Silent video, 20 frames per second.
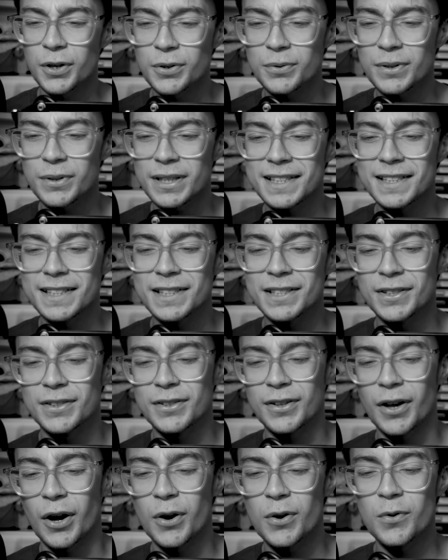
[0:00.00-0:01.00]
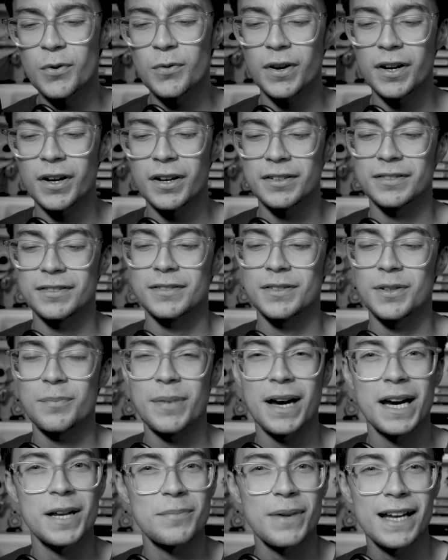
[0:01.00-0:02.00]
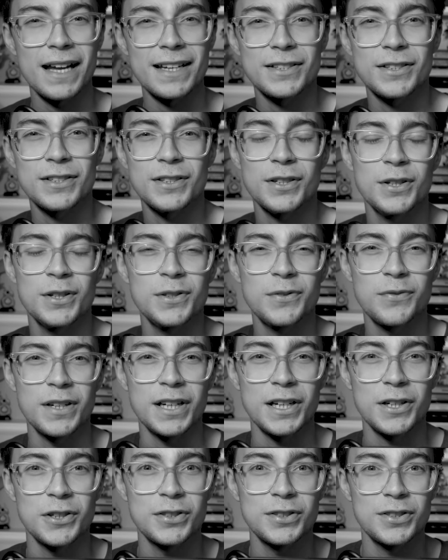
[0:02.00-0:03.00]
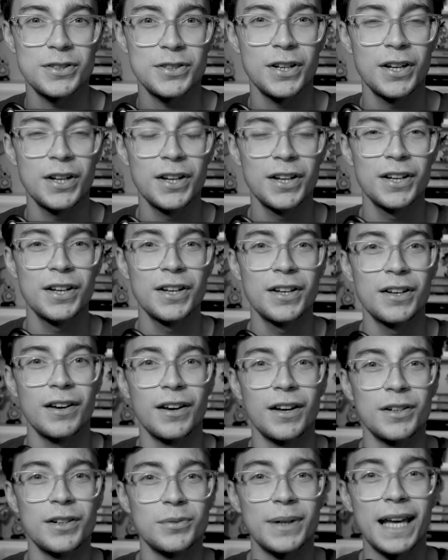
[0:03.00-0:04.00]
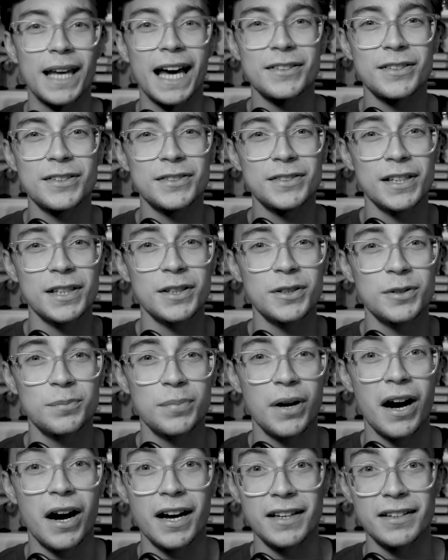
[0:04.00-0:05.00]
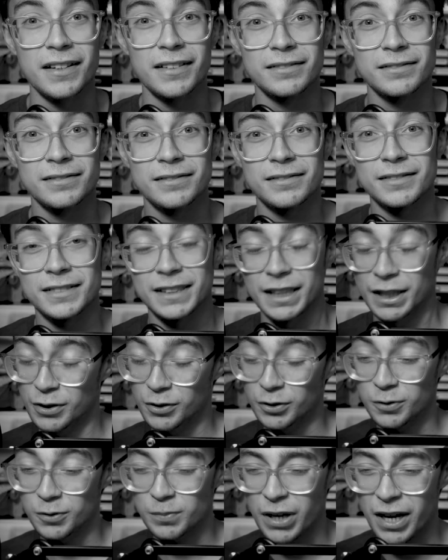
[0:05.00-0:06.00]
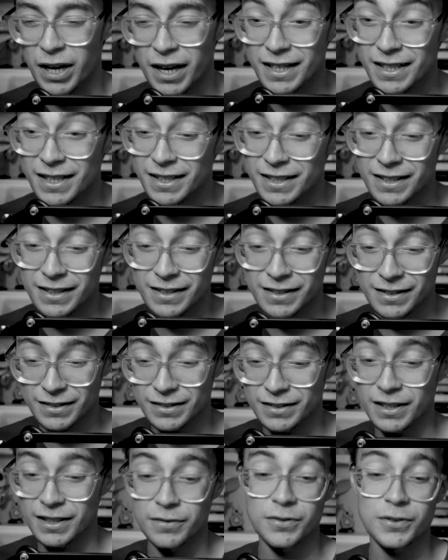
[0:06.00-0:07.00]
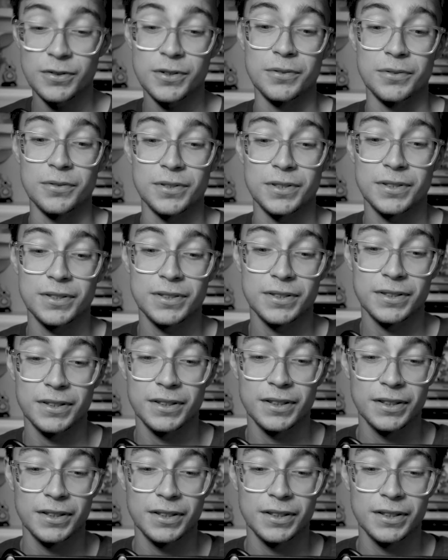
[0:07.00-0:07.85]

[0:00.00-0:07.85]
So it is over. The Bad Batch has finished, and we had to say goodbye. Saying goodbye is difficult.